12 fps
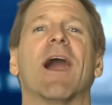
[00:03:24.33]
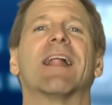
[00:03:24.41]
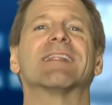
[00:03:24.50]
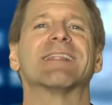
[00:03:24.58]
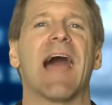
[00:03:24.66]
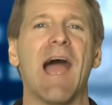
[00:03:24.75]

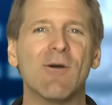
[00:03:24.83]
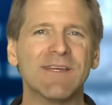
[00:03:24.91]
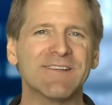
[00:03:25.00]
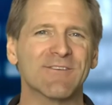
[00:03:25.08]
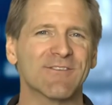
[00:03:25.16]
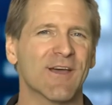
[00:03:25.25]

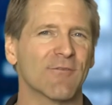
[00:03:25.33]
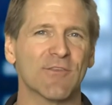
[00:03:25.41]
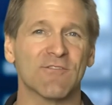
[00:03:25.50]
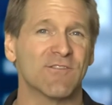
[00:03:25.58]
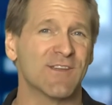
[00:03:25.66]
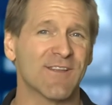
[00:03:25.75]
Allowing yourself
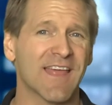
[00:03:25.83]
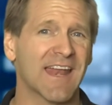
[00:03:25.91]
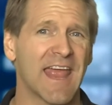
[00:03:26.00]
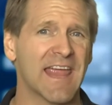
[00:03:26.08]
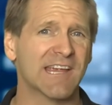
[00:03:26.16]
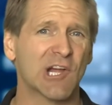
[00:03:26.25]
to feel that
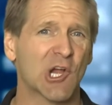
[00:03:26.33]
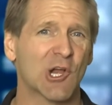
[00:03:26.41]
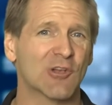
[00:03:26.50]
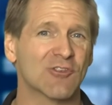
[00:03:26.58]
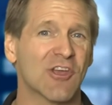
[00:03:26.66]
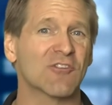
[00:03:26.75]

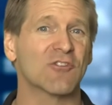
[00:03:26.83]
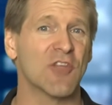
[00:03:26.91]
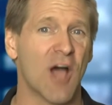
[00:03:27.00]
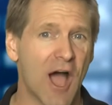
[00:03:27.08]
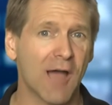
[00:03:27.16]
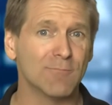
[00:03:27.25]
anger does
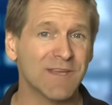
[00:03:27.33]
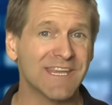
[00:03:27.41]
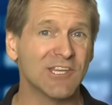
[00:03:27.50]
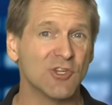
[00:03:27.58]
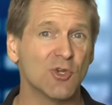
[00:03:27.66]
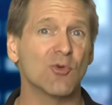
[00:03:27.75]
not
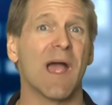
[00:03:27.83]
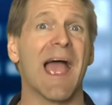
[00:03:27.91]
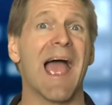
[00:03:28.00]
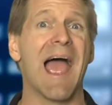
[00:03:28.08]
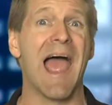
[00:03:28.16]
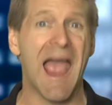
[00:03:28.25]
mean you
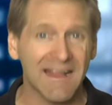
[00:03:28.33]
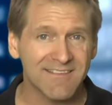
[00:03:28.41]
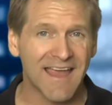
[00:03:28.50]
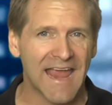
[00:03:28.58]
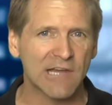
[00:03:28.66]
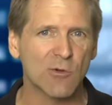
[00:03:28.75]
act
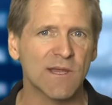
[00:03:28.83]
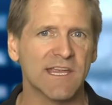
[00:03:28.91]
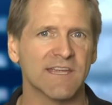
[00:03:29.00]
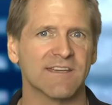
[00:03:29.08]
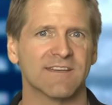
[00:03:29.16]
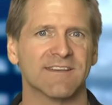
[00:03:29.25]

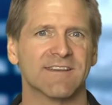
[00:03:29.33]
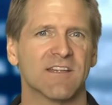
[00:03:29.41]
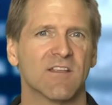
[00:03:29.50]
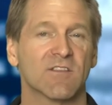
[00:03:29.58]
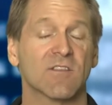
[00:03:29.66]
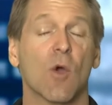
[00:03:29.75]
angry.
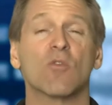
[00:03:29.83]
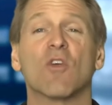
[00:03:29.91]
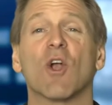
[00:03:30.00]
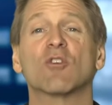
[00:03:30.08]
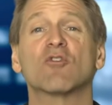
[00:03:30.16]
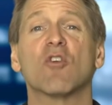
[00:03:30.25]
Those
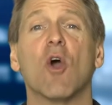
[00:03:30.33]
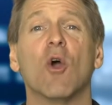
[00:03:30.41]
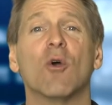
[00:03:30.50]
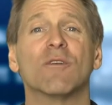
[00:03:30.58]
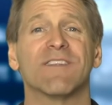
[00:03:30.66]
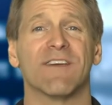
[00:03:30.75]
are
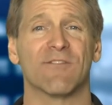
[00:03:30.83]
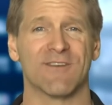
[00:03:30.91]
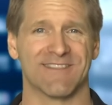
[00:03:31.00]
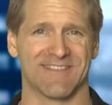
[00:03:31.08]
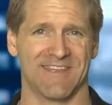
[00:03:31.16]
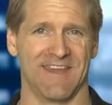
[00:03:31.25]
two
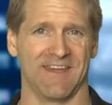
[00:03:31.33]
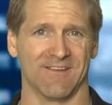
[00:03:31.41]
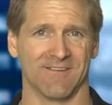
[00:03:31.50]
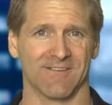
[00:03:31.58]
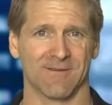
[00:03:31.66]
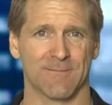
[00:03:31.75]
different things.
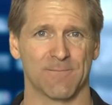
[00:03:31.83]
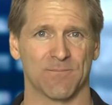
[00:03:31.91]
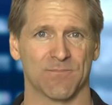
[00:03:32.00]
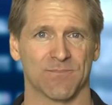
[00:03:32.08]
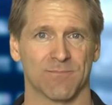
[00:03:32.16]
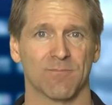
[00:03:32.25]

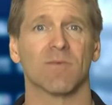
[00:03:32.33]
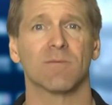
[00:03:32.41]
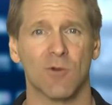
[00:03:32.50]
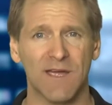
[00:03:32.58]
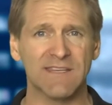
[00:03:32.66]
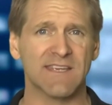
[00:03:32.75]

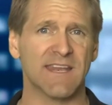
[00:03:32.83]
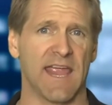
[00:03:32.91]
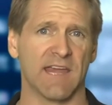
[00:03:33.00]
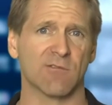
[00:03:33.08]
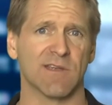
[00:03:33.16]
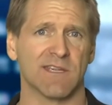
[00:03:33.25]
Go ahead and get
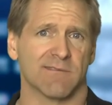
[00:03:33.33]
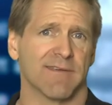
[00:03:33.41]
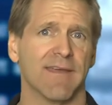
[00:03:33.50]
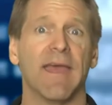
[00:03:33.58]
angry and